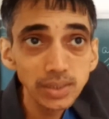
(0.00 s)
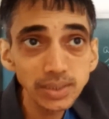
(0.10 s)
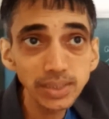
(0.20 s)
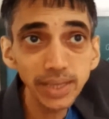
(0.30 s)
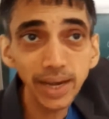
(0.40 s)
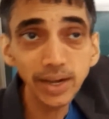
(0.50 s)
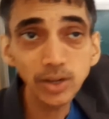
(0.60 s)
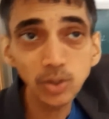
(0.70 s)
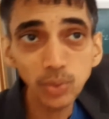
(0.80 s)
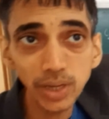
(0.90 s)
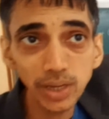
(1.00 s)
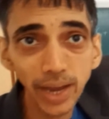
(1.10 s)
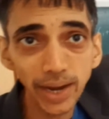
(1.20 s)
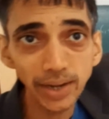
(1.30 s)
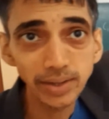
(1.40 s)
C into E,
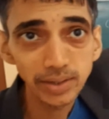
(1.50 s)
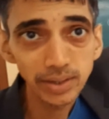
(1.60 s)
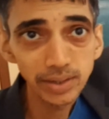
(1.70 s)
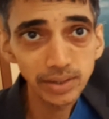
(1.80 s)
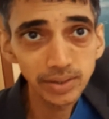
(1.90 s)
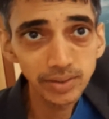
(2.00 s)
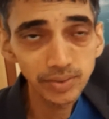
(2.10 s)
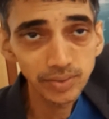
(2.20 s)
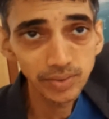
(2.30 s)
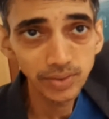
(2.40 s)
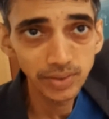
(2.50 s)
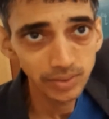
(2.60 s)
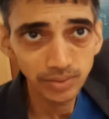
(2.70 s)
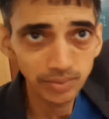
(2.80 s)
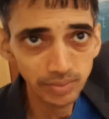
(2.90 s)
right? Yes, sir. Yes, sir.
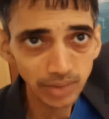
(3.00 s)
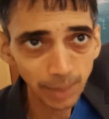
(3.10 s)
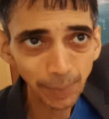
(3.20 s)
Q is-